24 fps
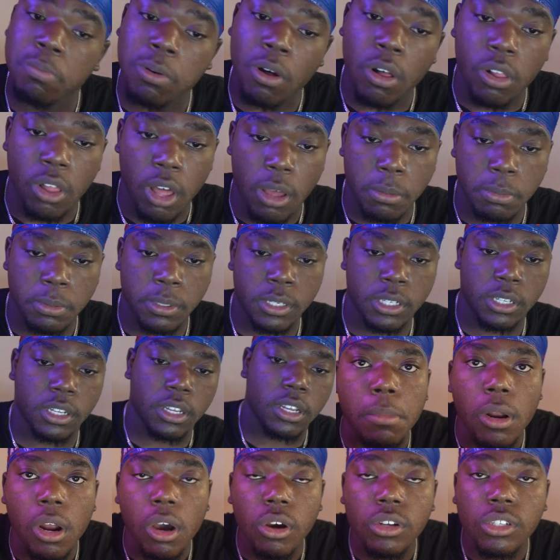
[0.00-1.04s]
pull-ups,
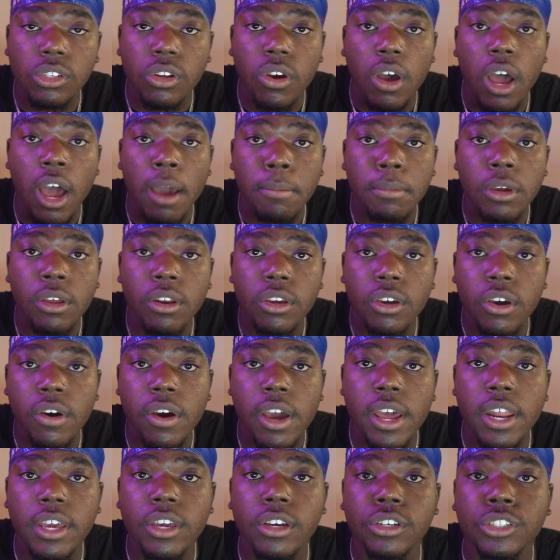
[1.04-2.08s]
but also I'm gonna go
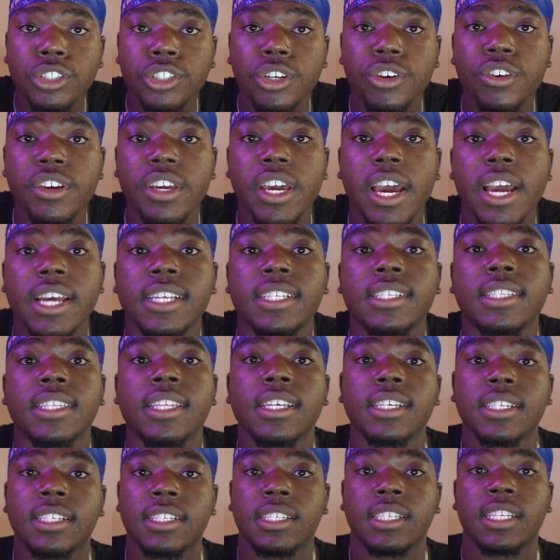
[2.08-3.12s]
ahead and go show you guys
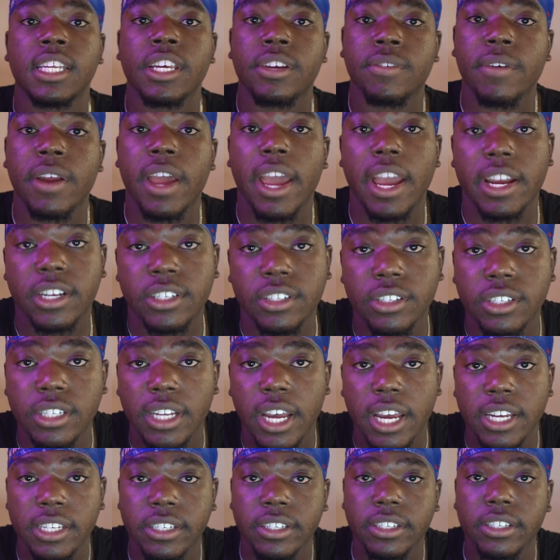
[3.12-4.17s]
the secret
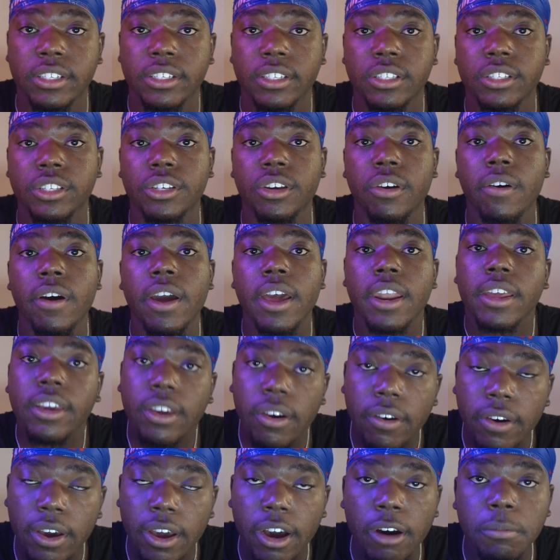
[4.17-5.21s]
exercises to go ahead and
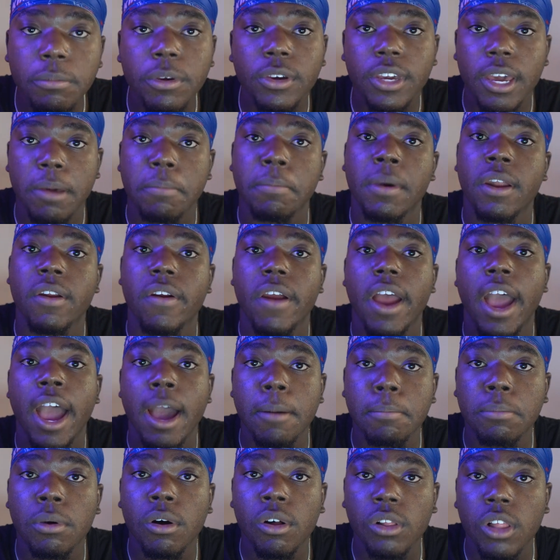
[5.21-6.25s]
go help you get better
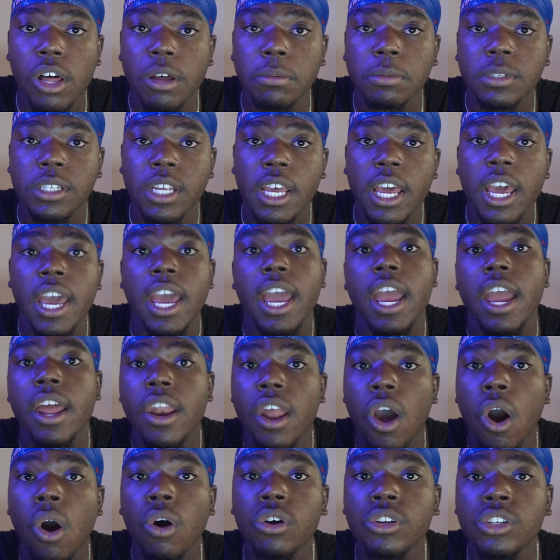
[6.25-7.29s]
at pull-ups,
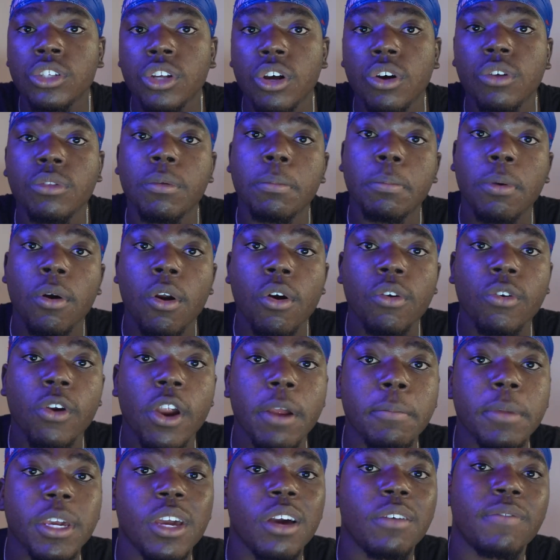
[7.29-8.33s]
and also the
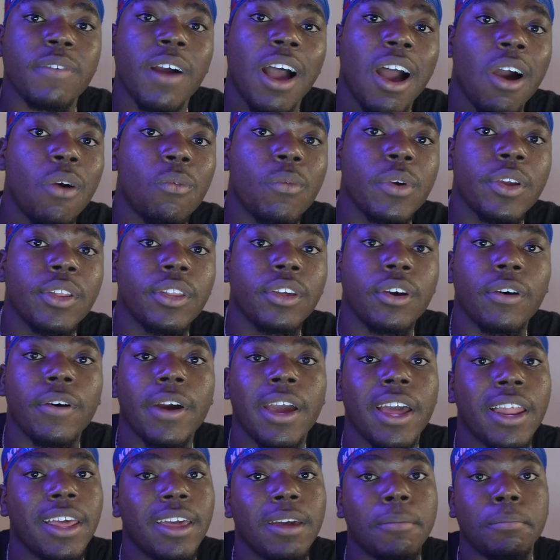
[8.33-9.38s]
programming of how we go
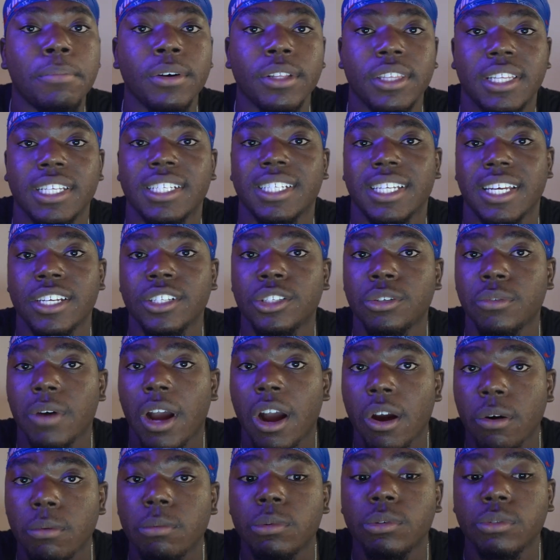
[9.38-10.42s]
ahead and put this into
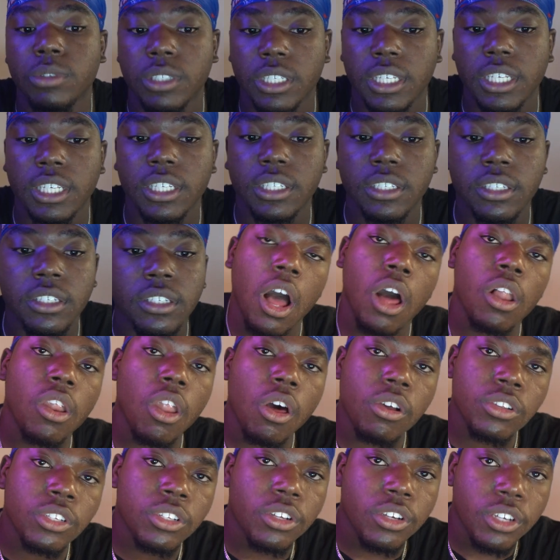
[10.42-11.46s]
our routine. I'll
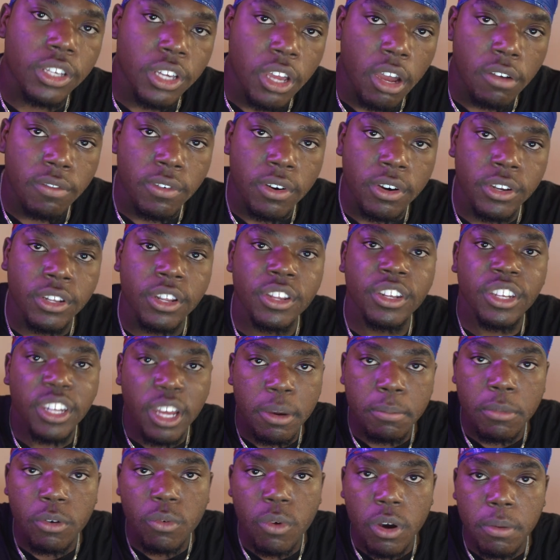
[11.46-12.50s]
also uncover the
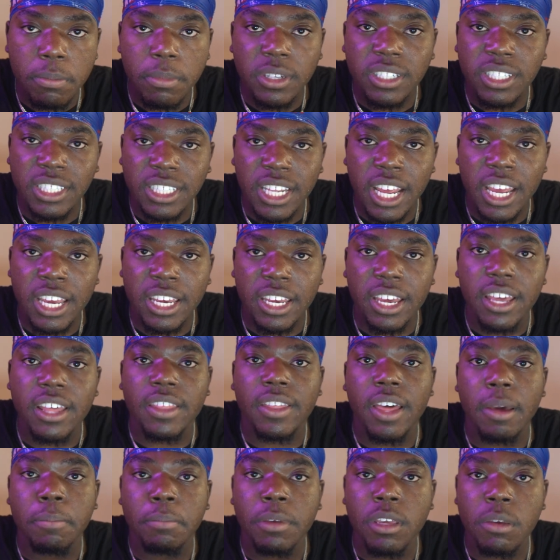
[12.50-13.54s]
#1 mistake
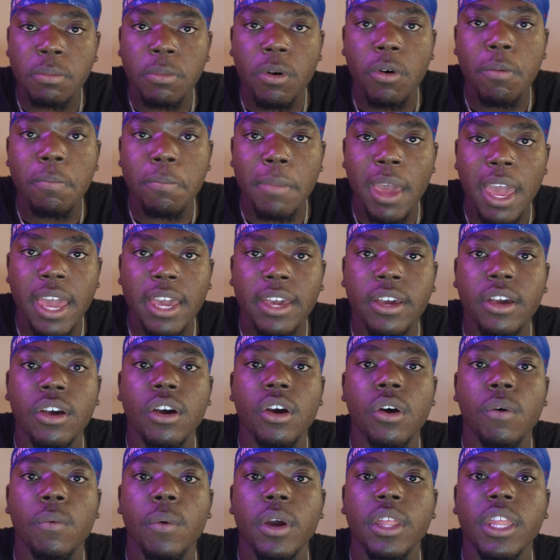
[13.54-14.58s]
that people make
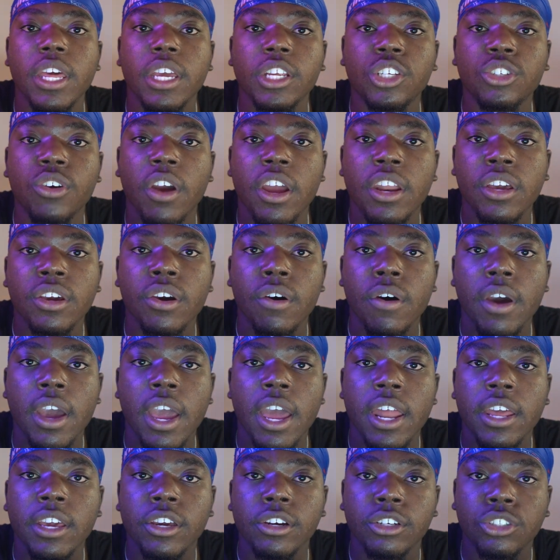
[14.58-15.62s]
when they try to go
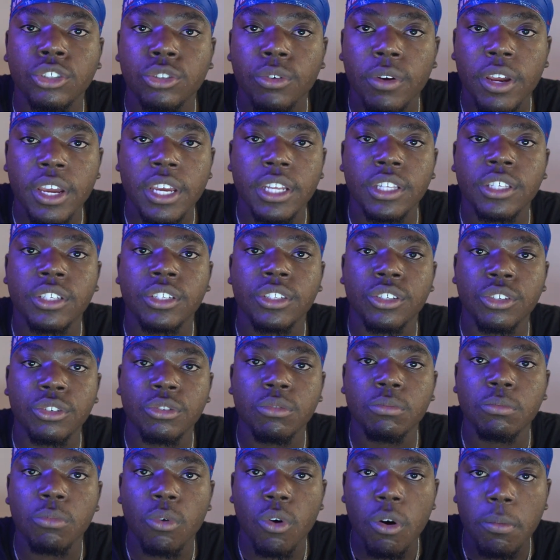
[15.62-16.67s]
ahead and go train to
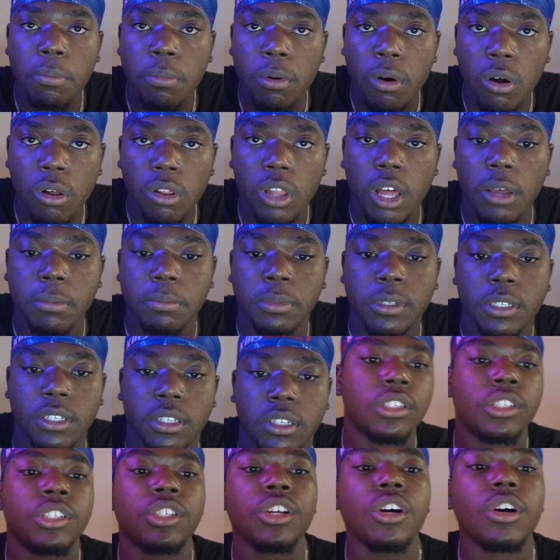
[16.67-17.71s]
do more pull-ups.
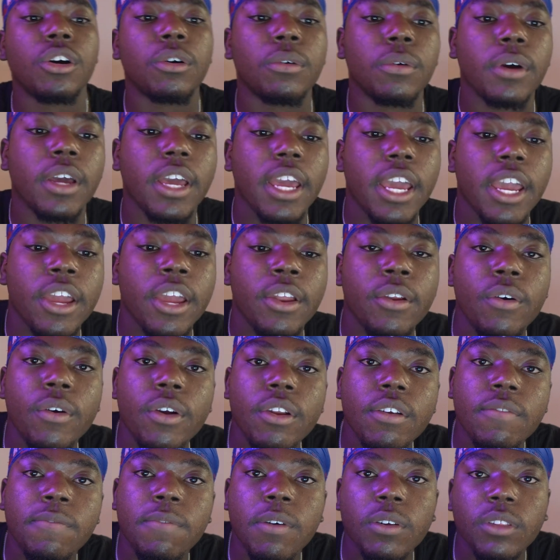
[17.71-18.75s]
So in
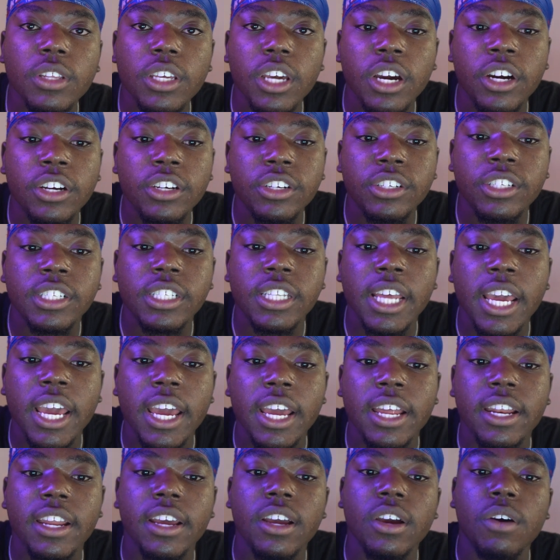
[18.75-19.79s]
order to fully
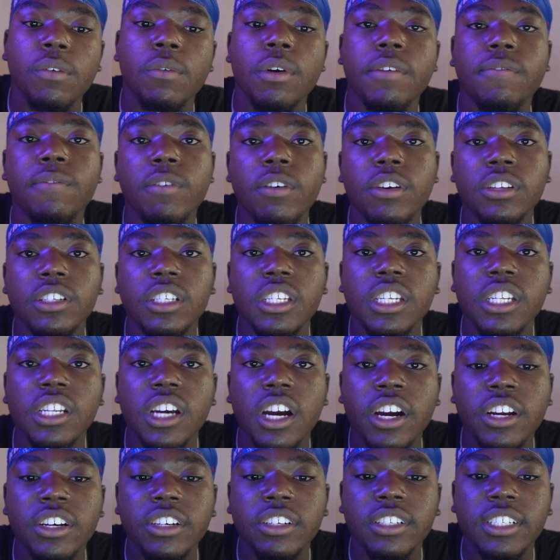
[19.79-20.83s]
understand, we first need
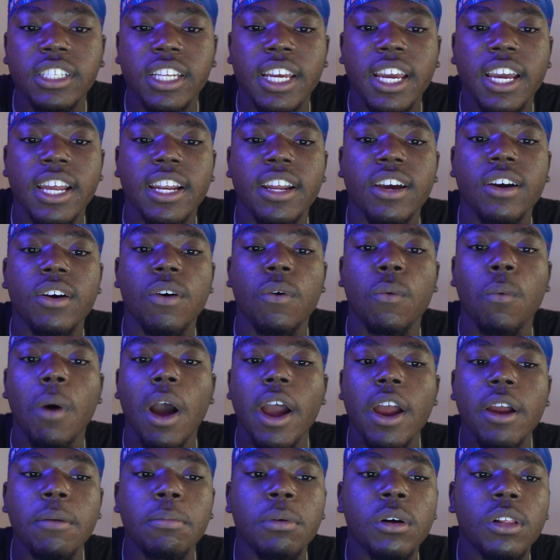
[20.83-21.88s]
to understand
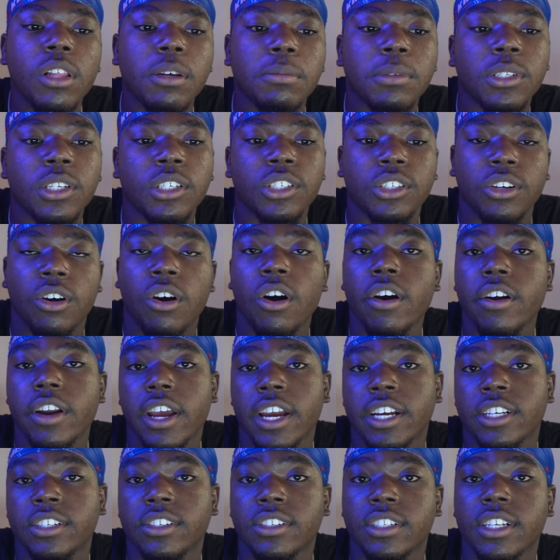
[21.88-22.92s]
why are pull-ups such a hard
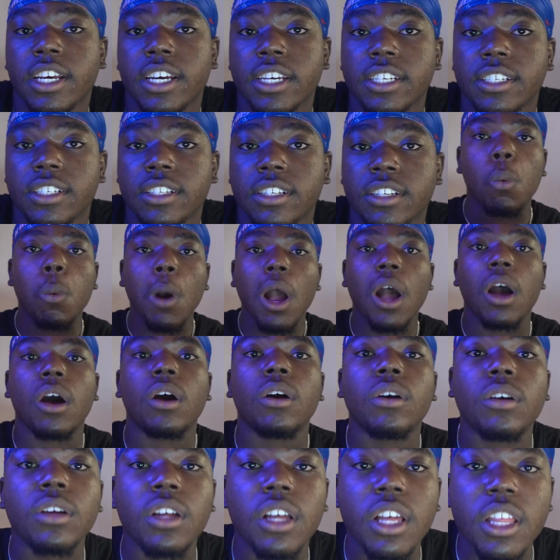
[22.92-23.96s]
exercise.
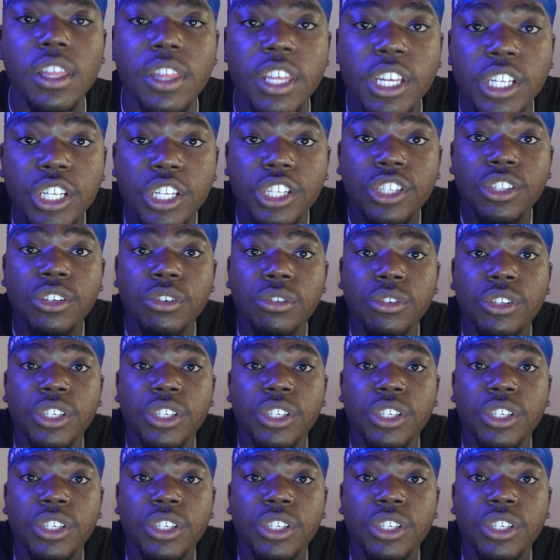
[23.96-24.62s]
Well, this is due